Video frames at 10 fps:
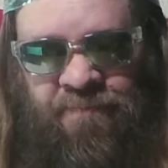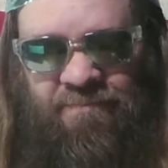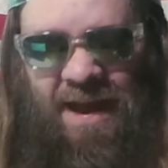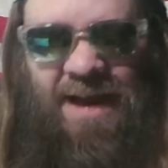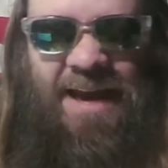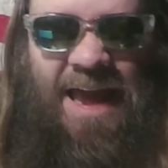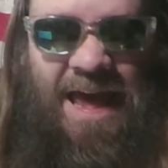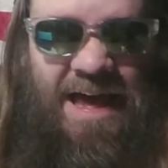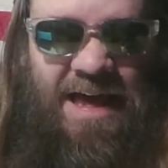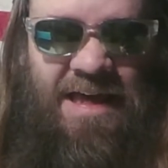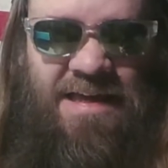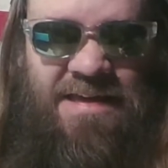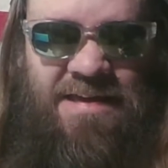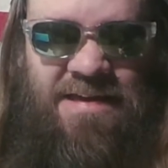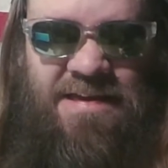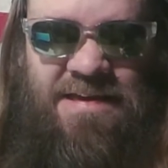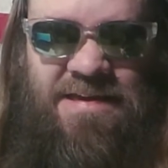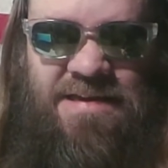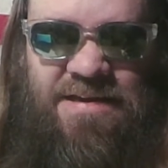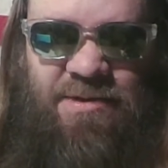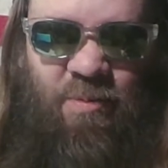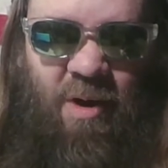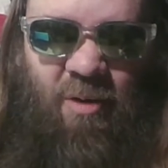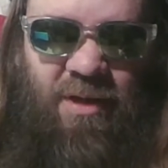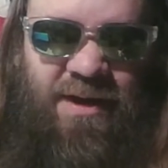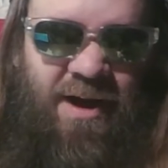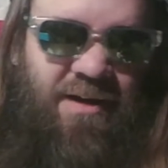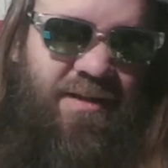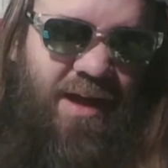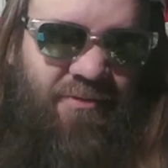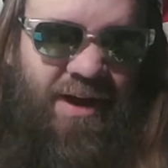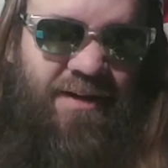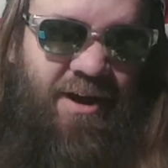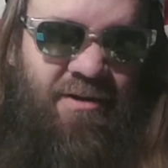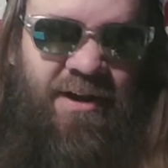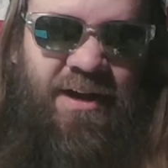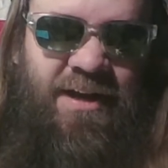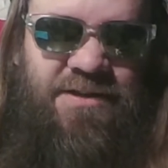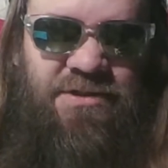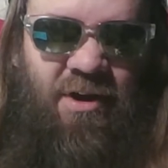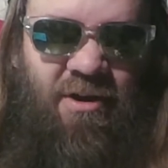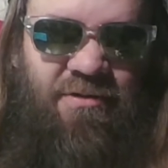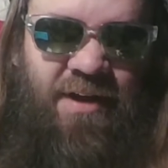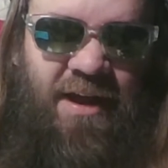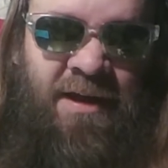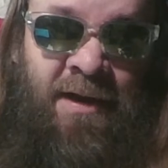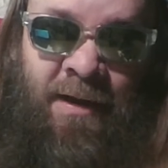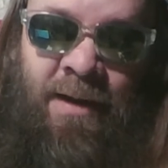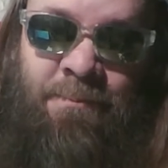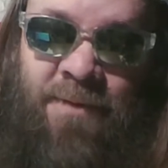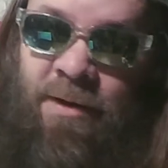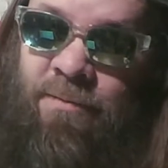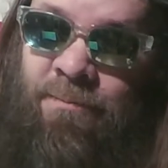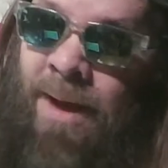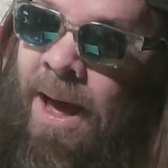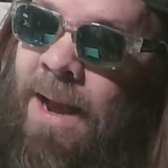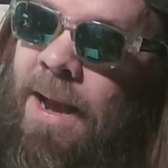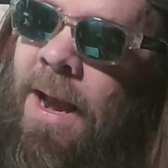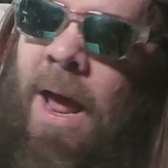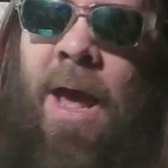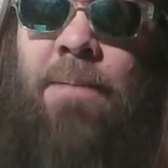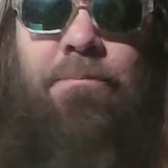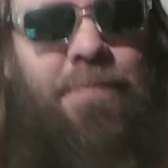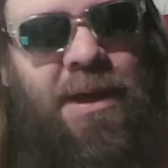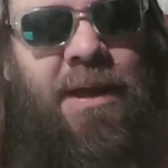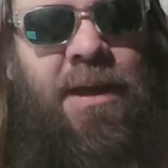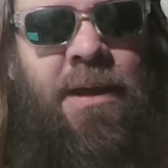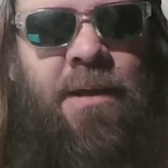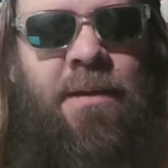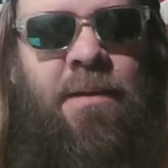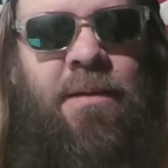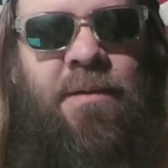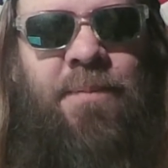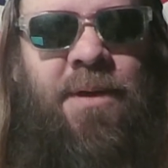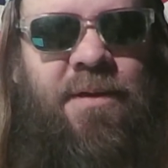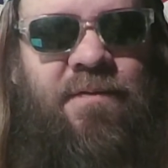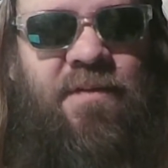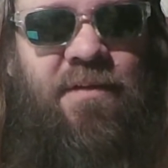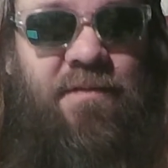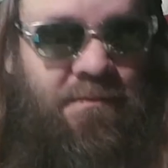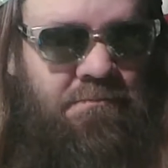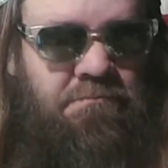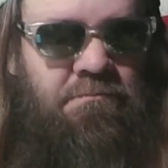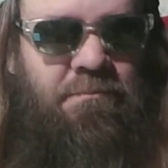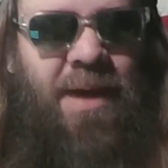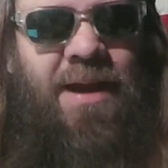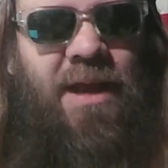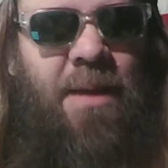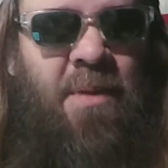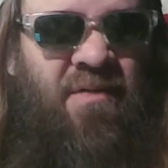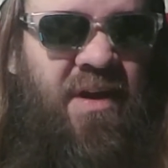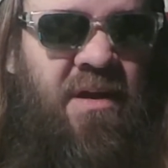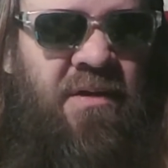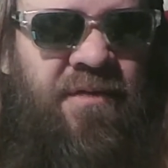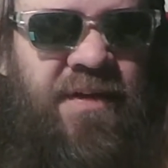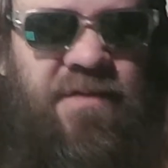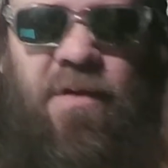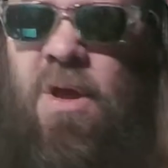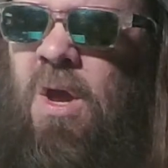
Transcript: That guy, you roll in there on that gurney to get your heart taken out. That dude might not be an American citizen. Might have come over here on a visa.